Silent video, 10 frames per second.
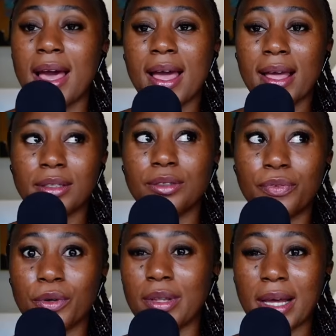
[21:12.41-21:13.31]
And you
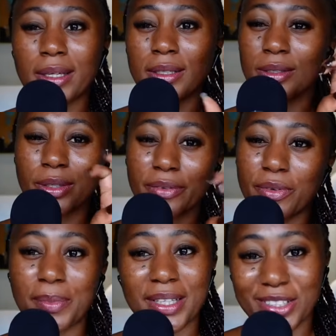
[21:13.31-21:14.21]
feel like you're
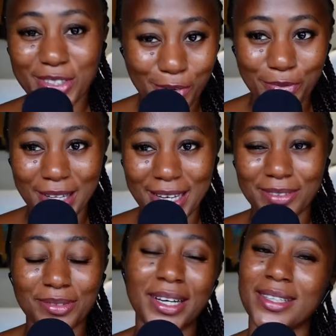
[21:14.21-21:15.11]
giving me the soft
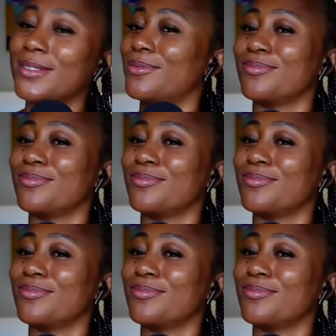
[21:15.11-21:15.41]
life. Like,